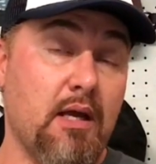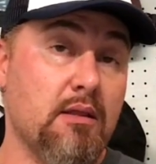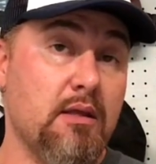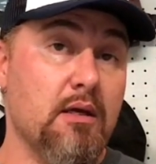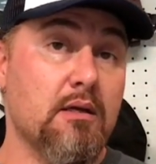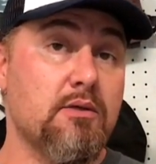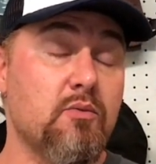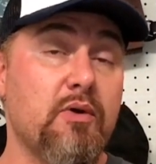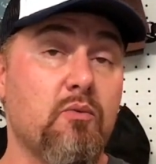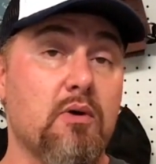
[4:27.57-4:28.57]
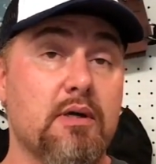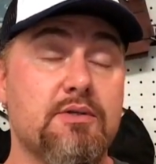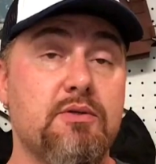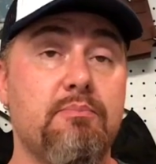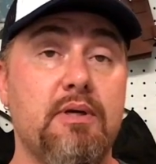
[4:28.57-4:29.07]
And then, do we want
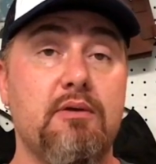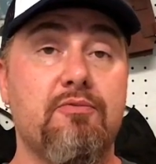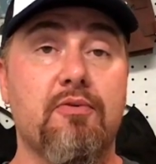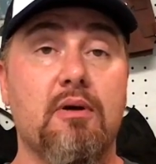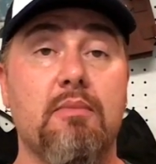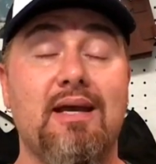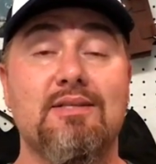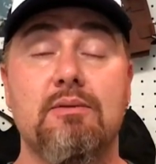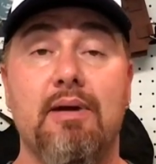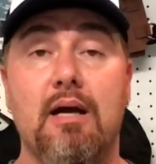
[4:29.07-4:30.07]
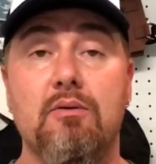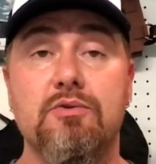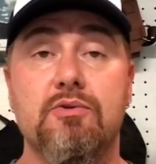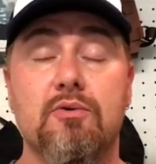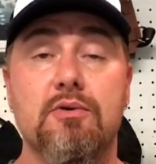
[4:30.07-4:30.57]
it to be from a tobacco
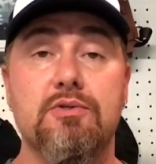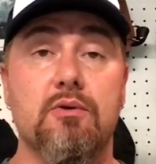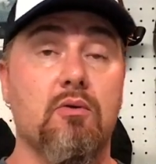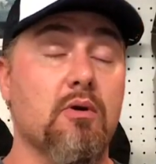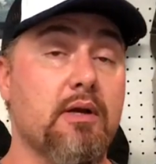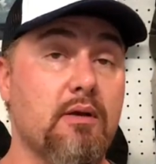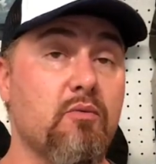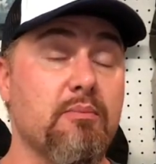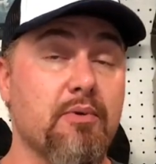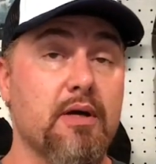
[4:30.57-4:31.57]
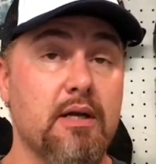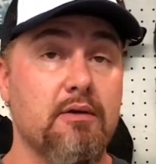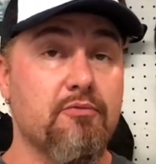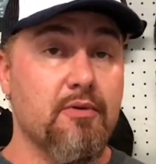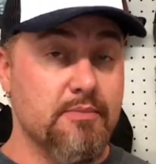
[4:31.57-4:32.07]
source, or can we bring it
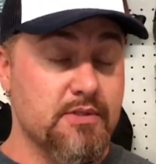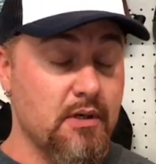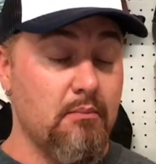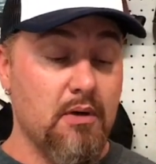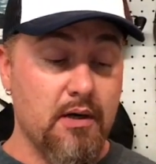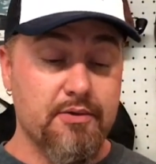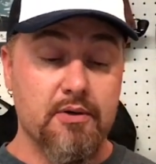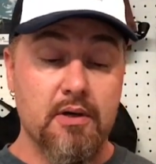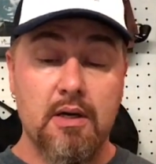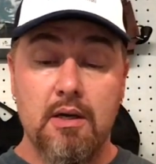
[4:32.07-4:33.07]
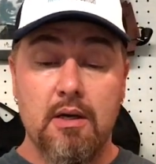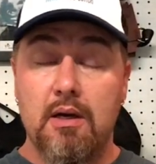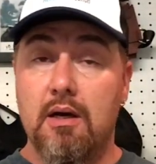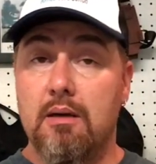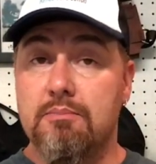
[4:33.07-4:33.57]
in from some other
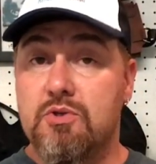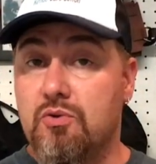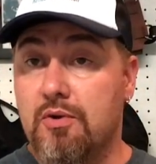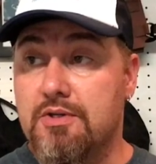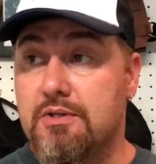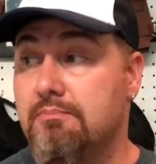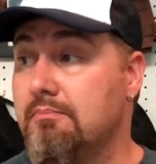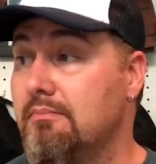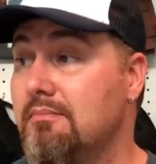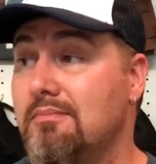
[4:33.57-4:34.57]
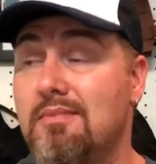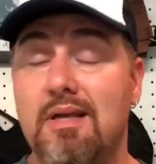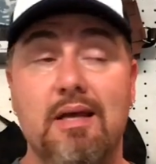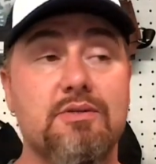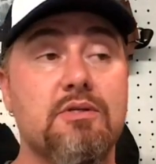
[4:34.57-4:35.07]
source
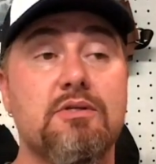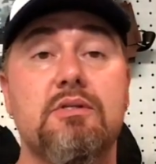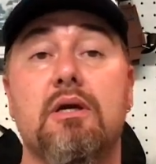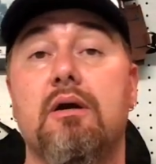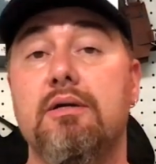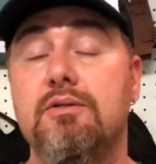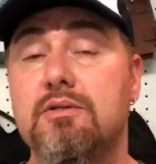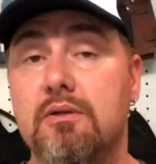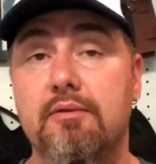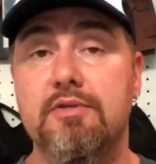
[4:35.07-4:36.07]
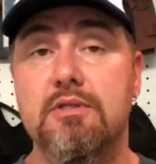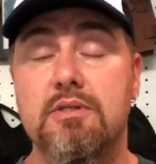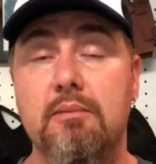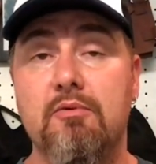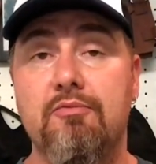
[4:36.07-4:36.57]
necessary to still give us the
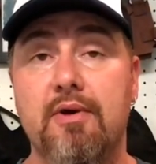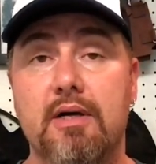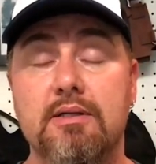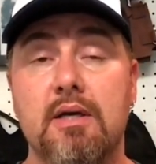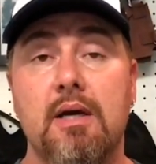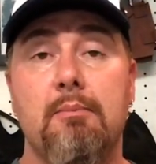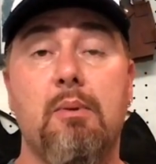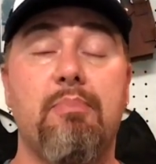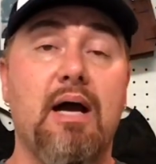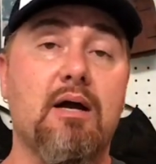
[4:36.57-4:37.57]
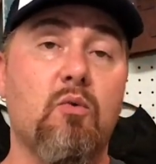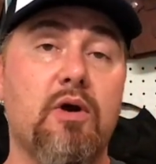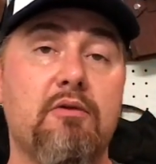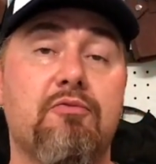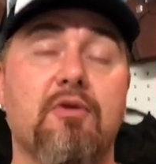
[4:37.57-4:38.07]
same effect, but back
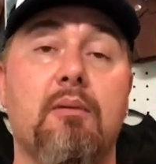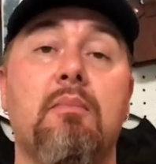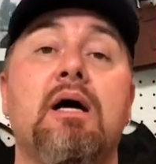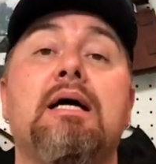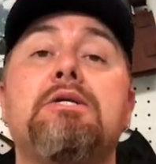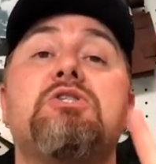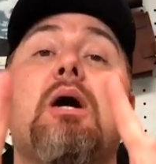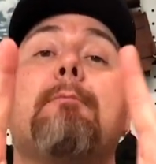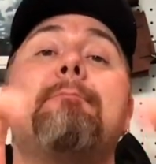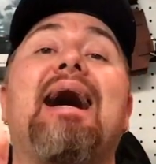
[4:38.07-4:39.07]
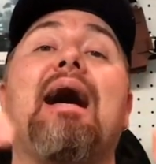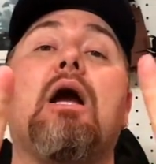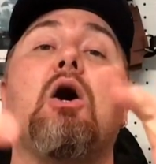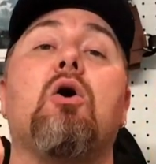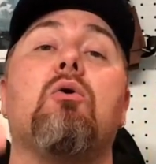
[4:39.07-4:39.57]
away from
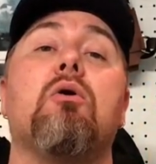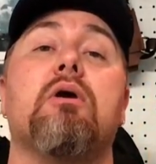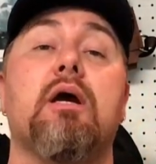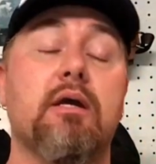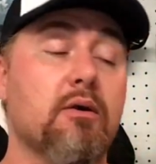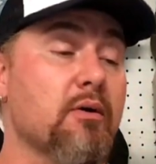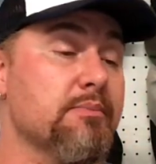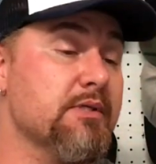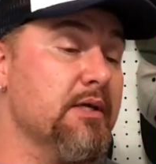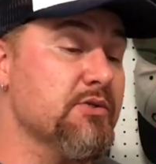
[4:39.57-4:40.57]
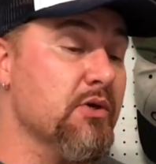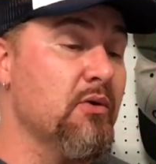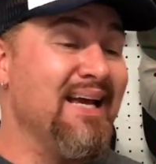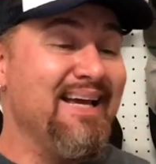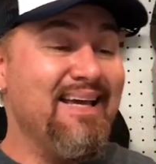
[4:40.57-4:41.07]
tobacco, okay? You know what I'm saying?
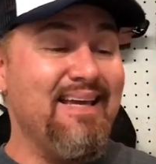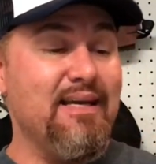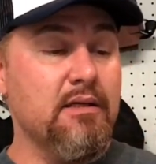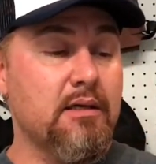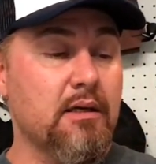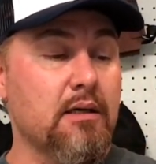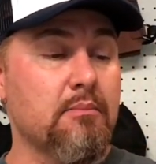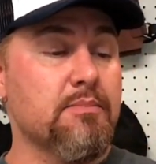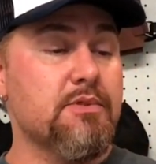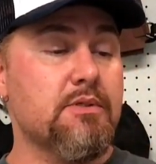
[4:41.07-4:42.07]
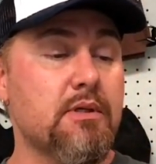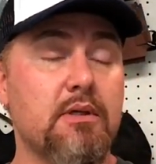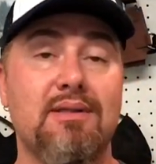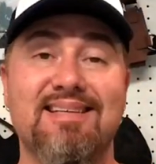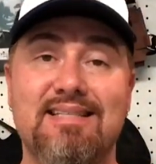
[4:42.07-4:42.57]
So in comes
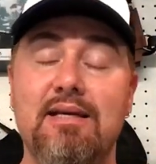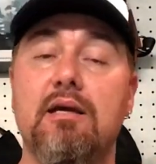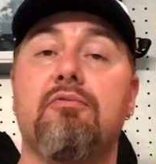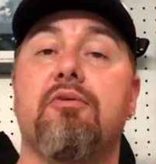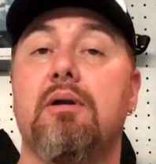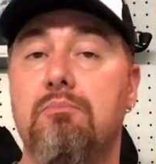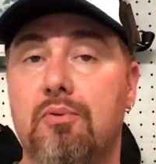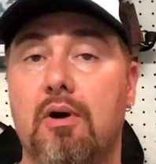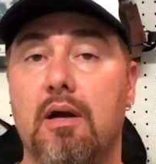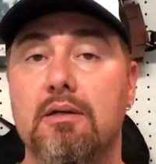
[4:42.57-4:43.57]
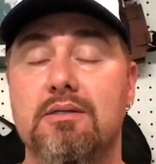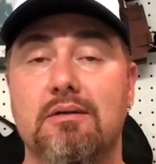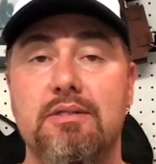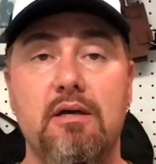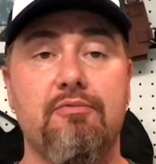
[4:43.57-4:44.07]
the TFN products.
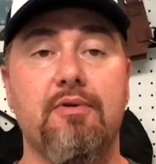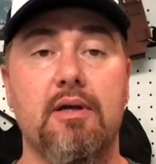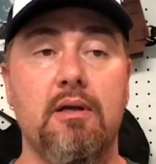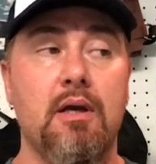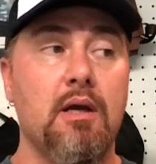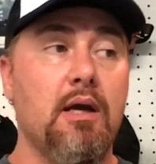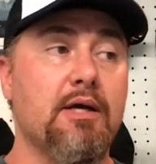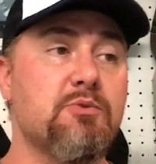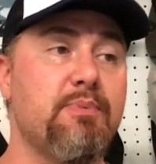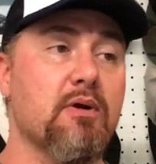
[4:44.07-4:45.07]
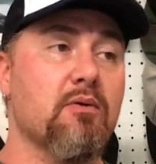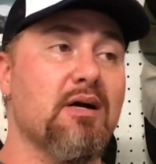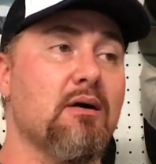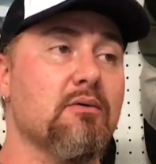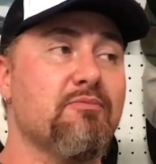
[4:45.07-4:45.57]
Now, TFN has been
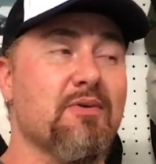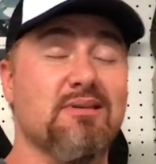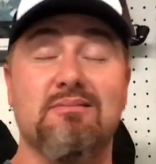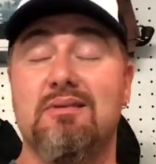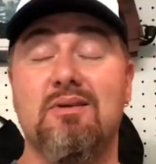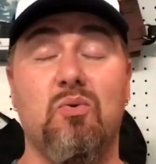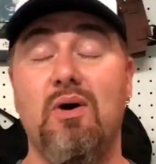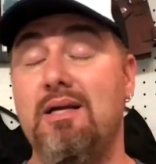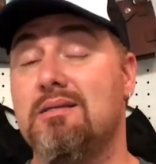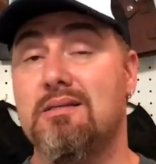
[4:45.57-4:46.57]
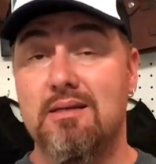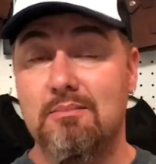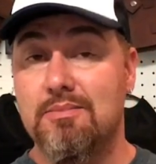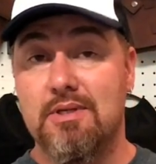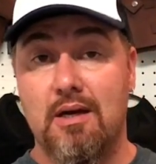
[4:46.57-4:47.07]
around for quite
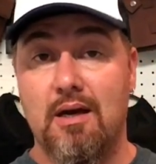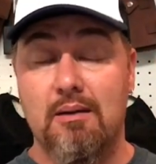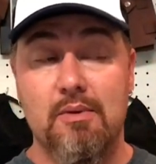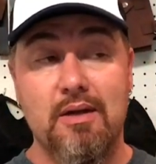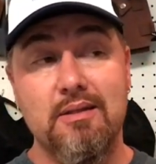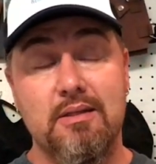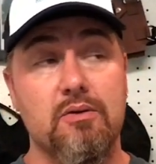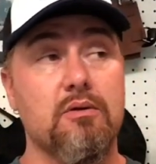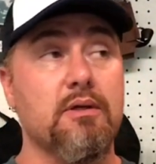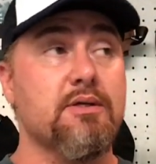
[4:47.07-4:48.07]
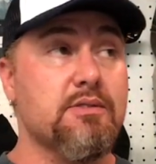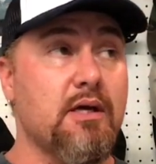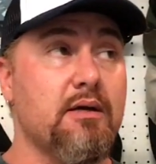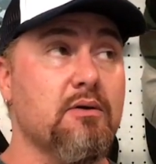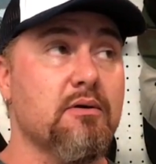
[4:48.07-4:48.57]
some time. I think the earliest
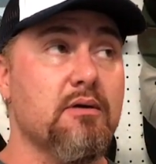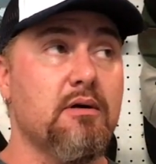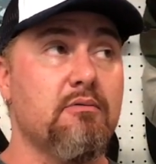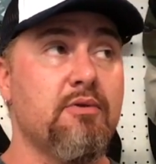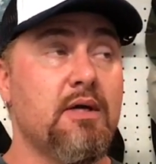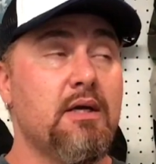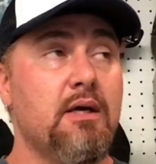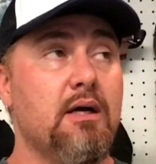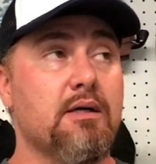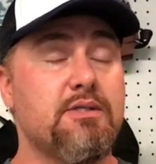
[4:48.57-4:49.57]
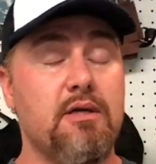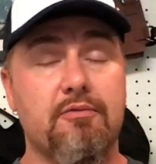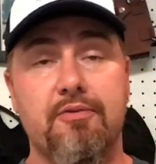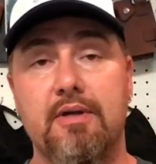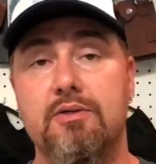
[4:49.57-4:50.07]
I heard of
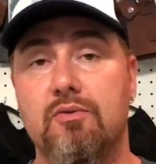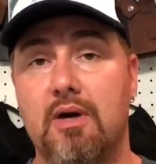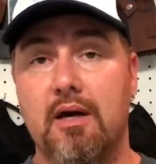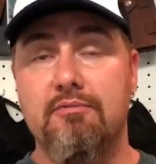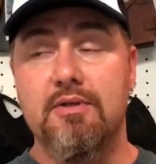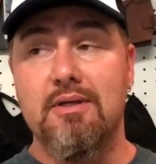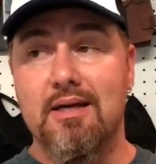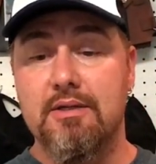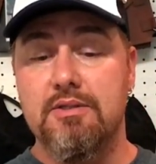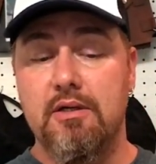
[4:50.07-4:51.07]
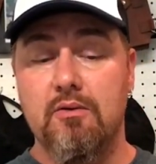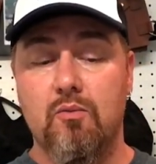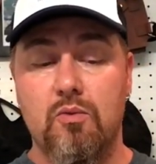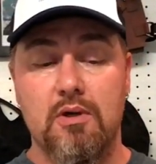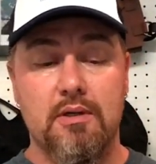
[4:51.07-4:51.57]
TFN-derived
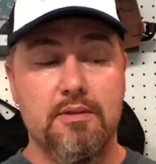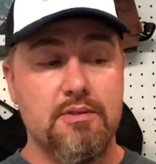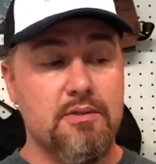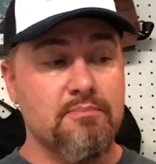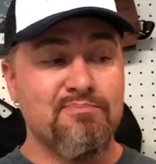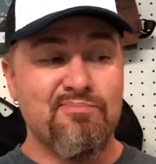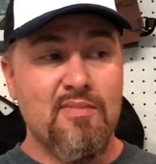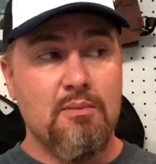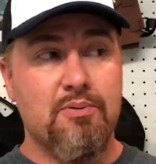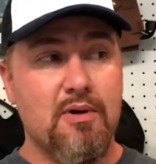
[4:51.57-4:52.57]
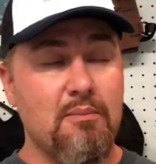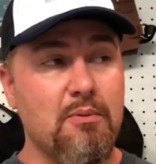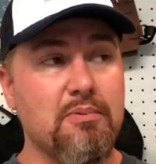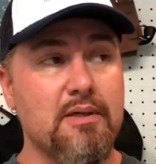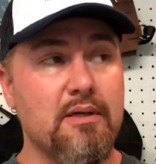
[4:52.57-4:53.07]
nicotine was
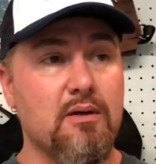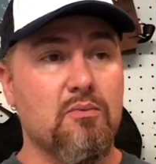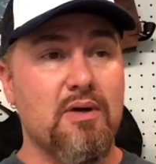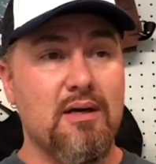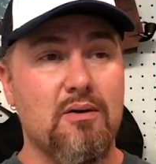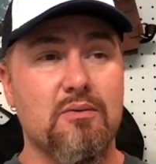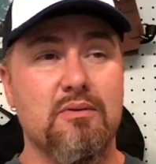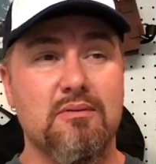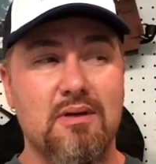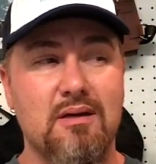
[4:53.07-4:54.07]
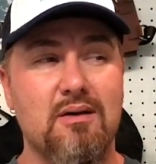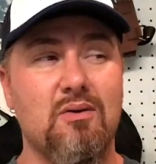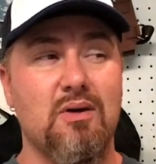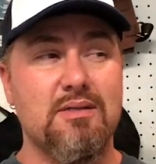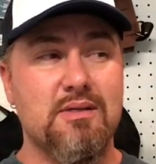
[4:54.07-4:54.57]
probably around
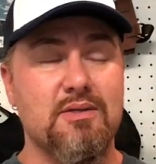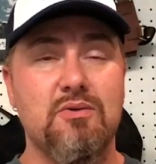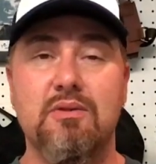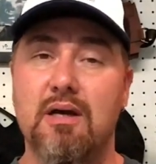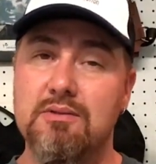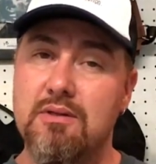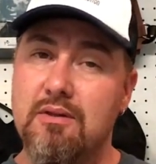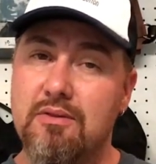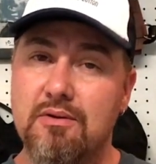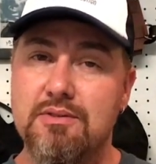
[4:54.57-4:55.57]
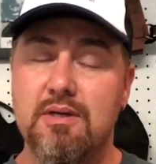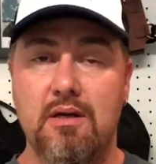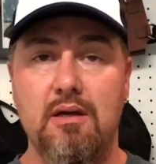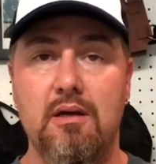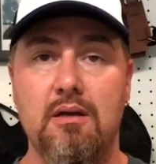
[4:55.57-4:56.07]
I'd say
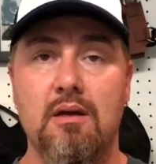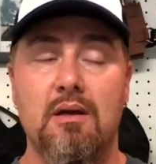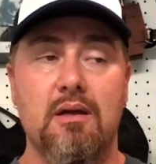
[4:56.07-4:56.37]
2013.